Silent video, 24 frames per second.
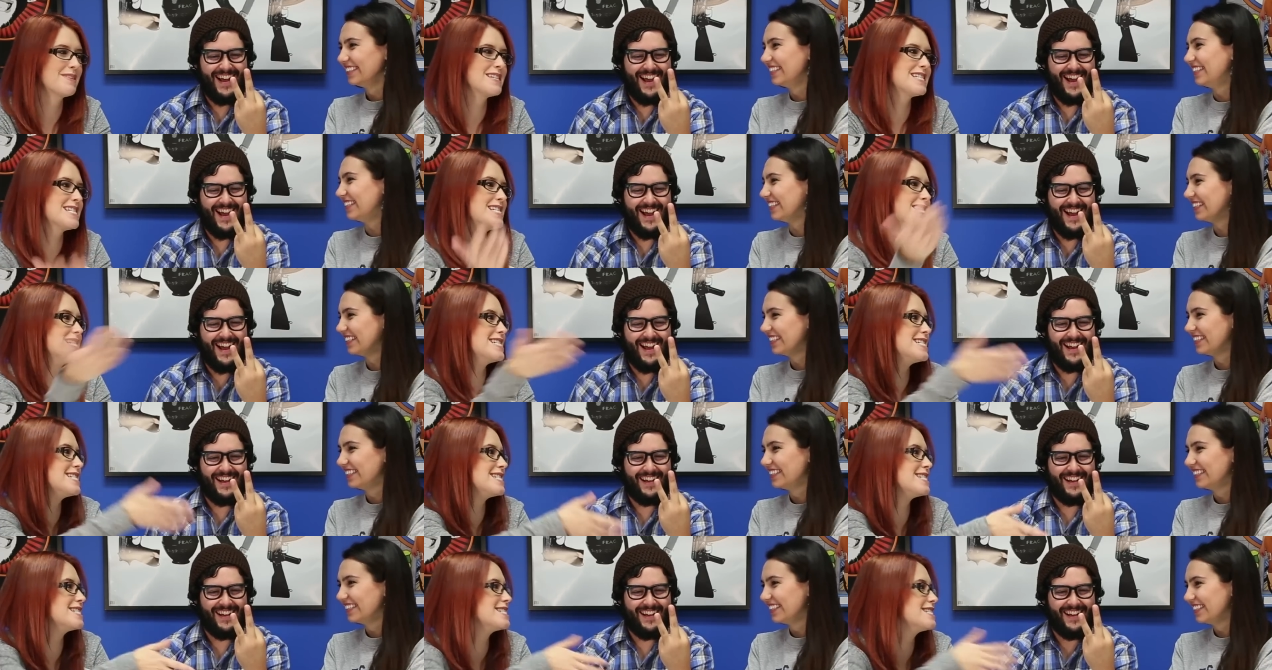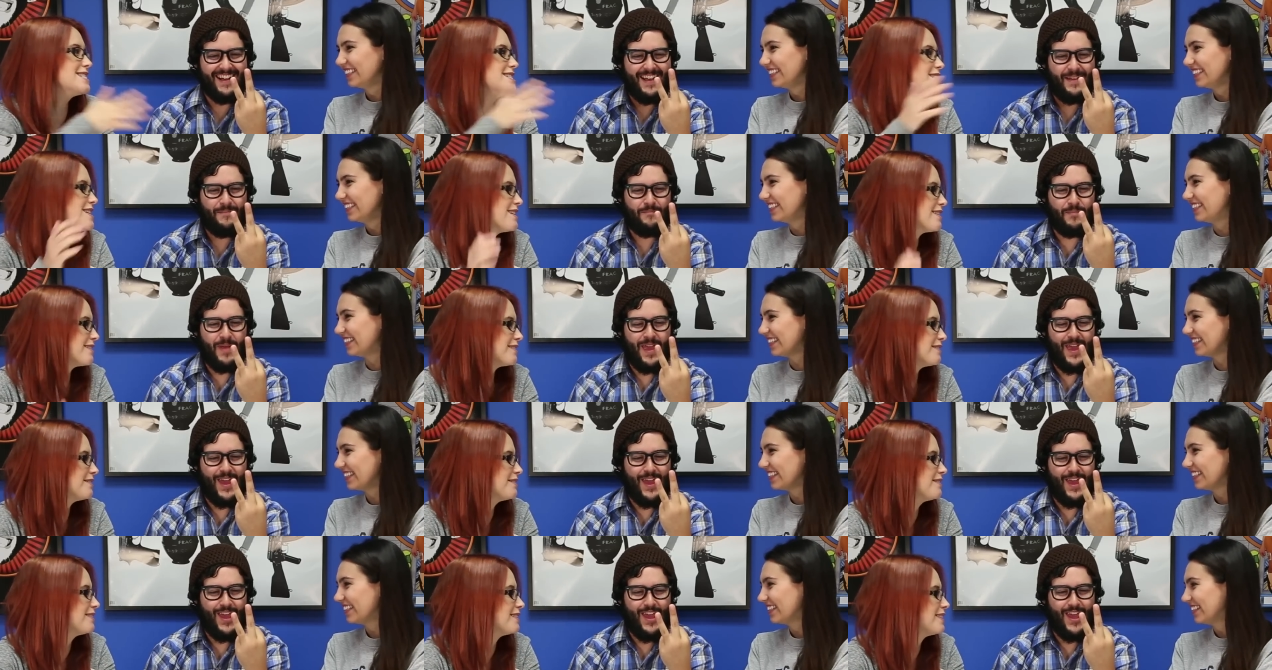Speaker 1: Uh,
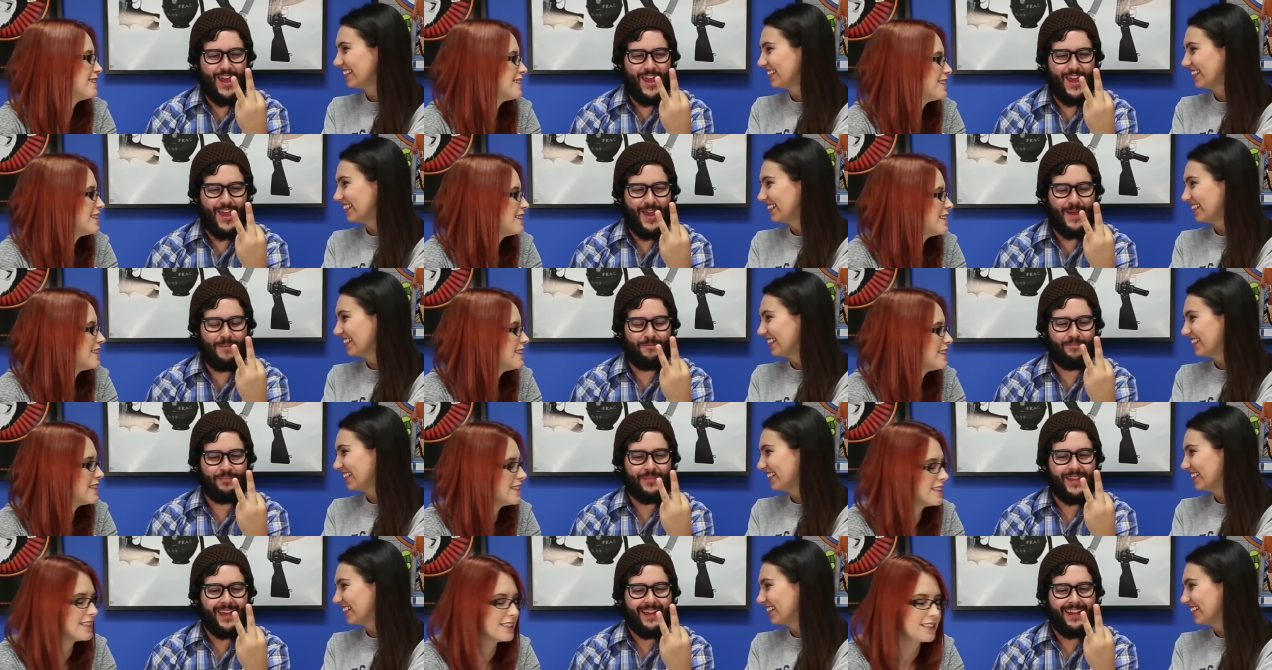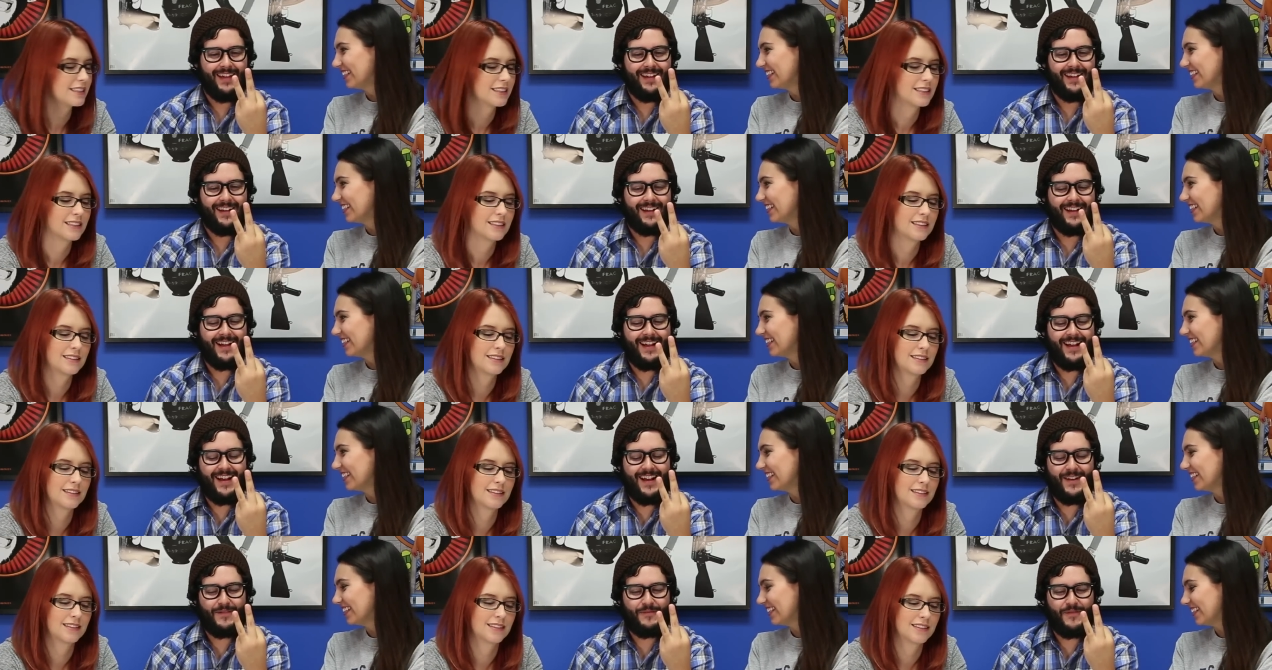beep.
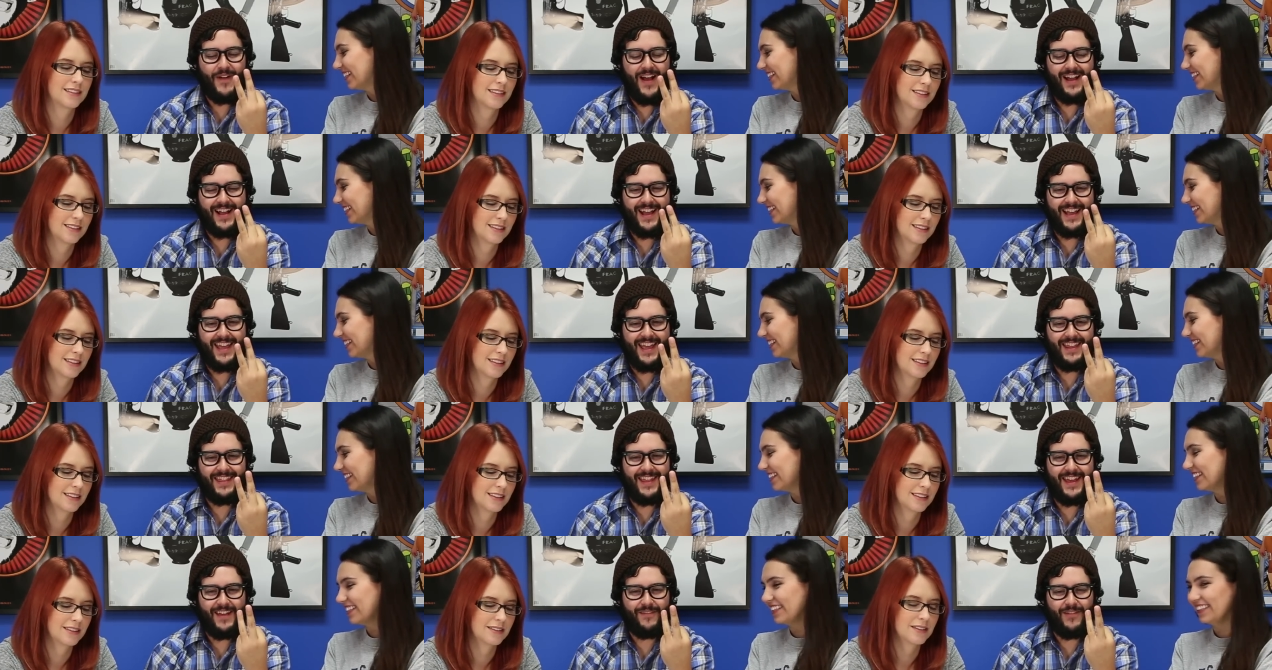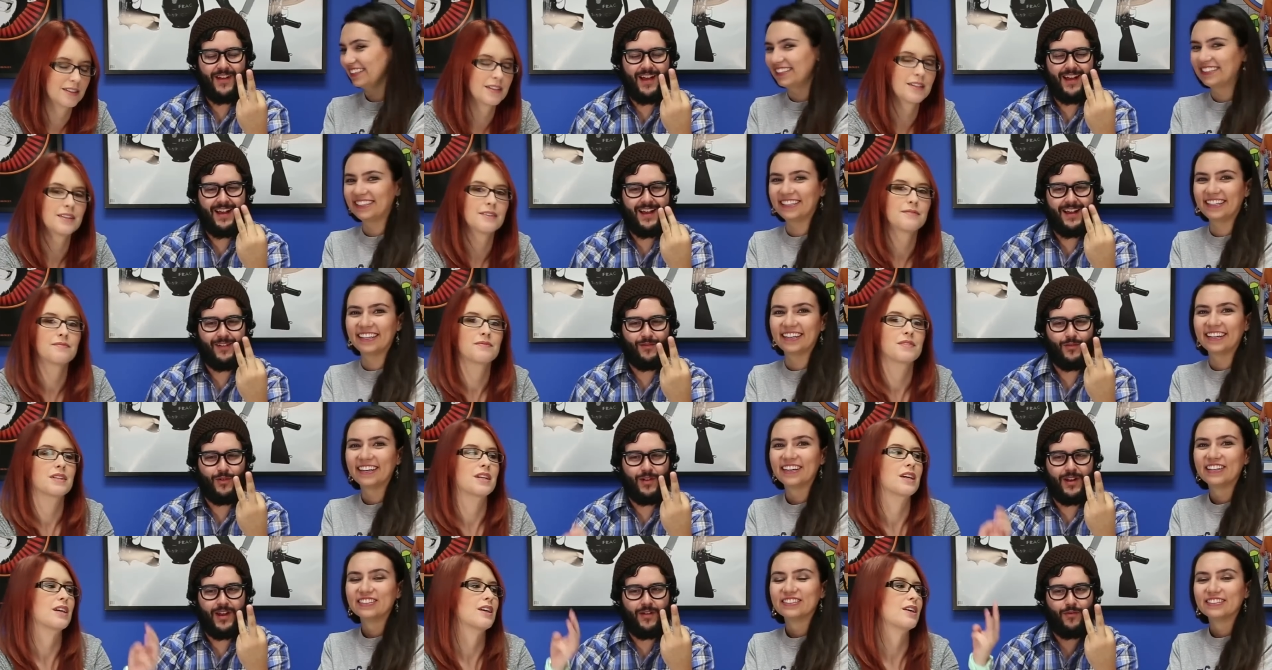Ah, uh, fuck! I can't think of.
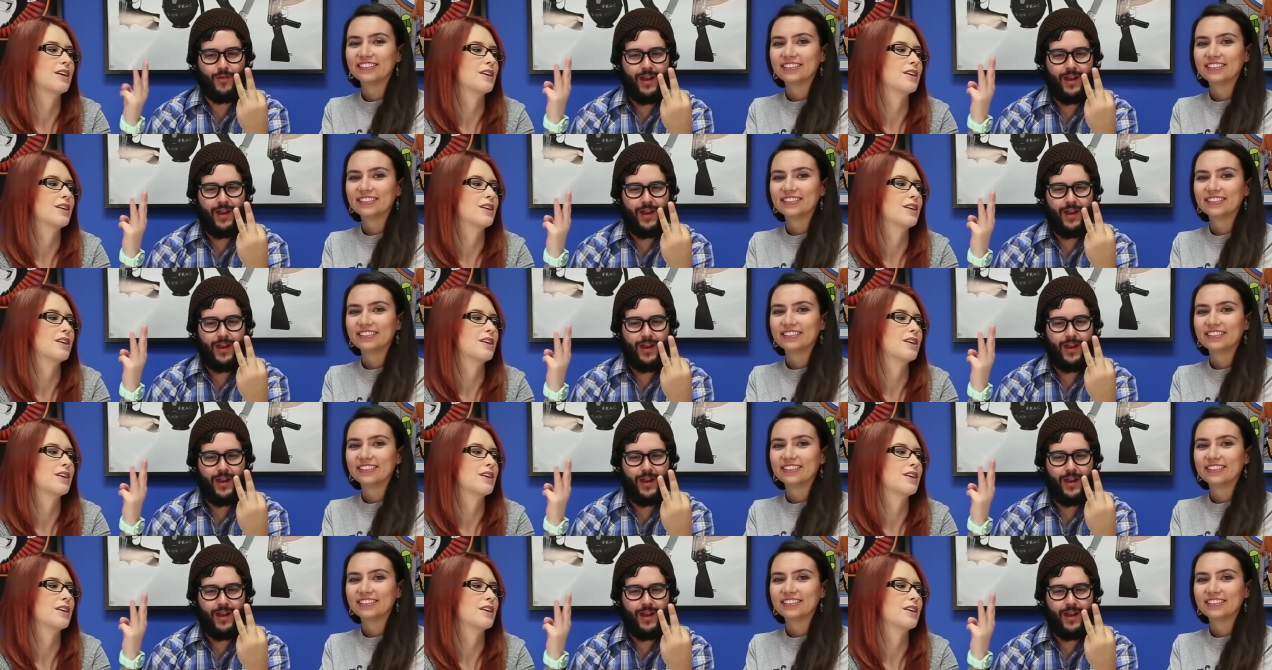Uh,